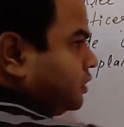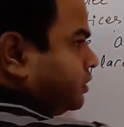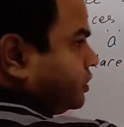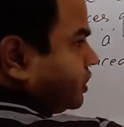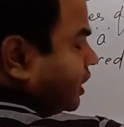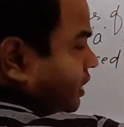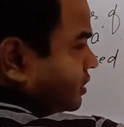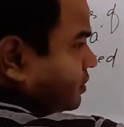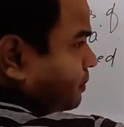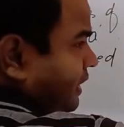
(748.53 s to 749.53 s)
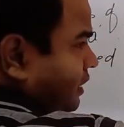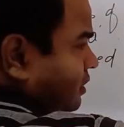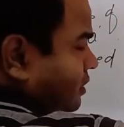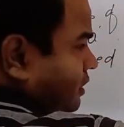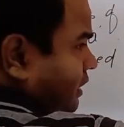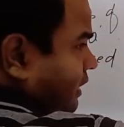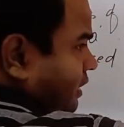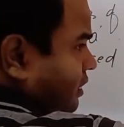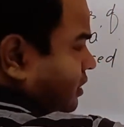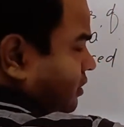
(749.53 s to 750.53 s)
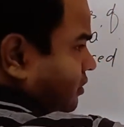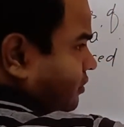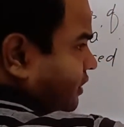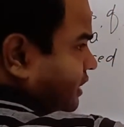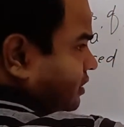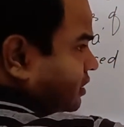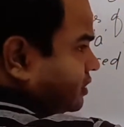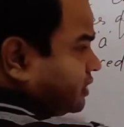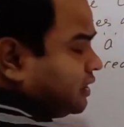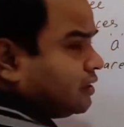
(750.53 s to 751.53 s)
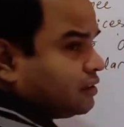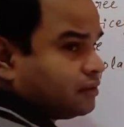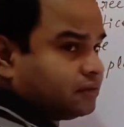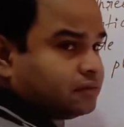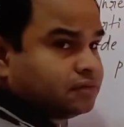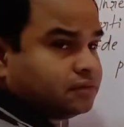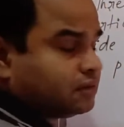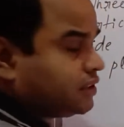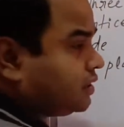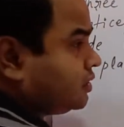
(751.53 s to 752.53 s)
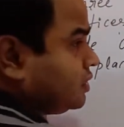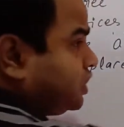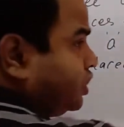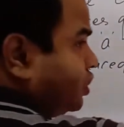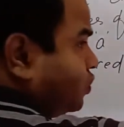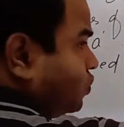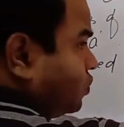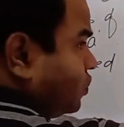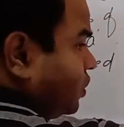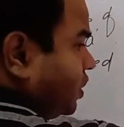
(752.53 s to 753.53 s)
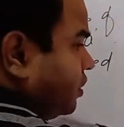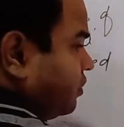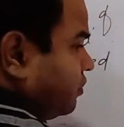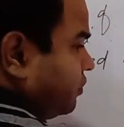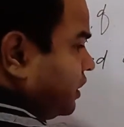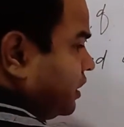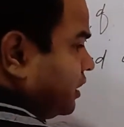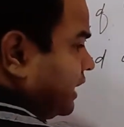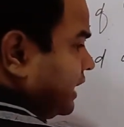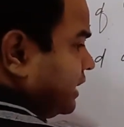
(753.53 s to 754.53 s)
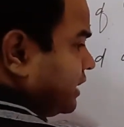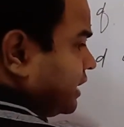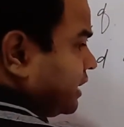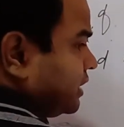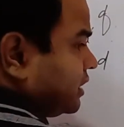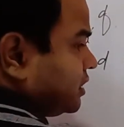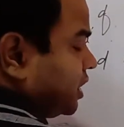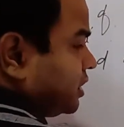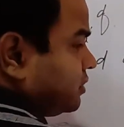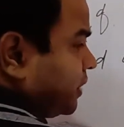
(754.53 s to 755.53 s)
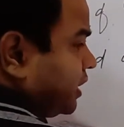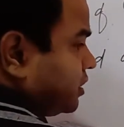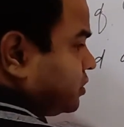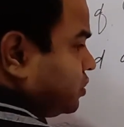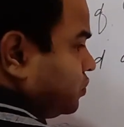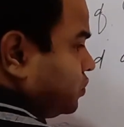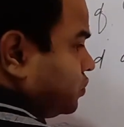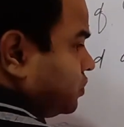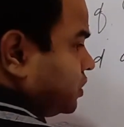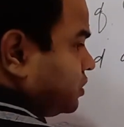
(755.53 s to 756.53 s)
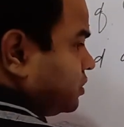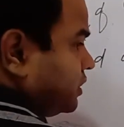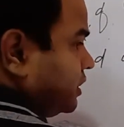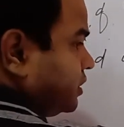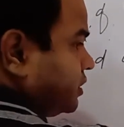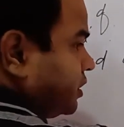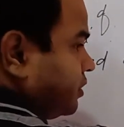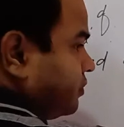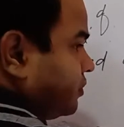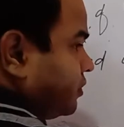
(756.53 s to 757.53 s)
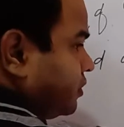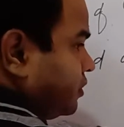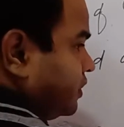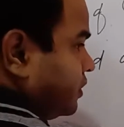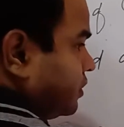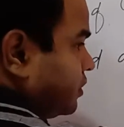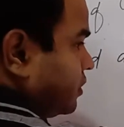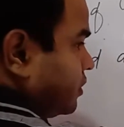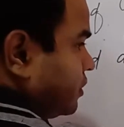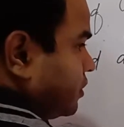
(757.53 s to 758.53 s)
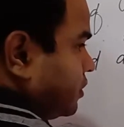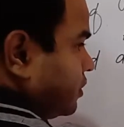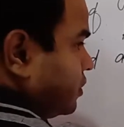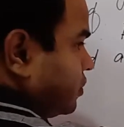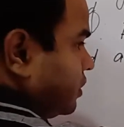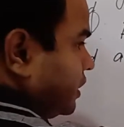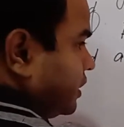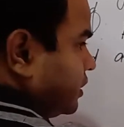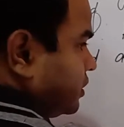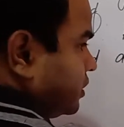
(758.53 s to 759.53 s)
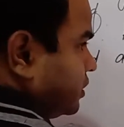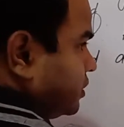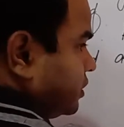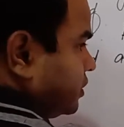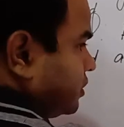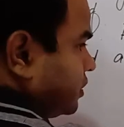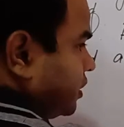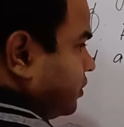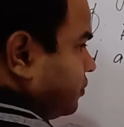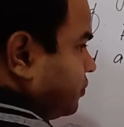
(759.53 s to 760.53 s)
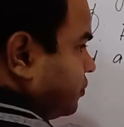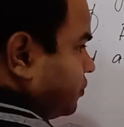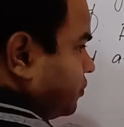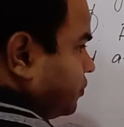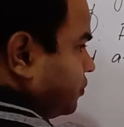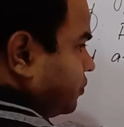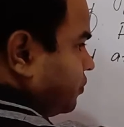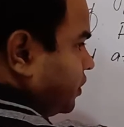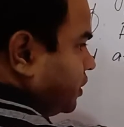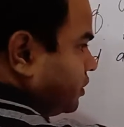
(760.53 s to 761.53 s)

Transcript: Charge placed at vertices A, that is Q, will attract the charge minus Q towards itself. So let us say this is F1.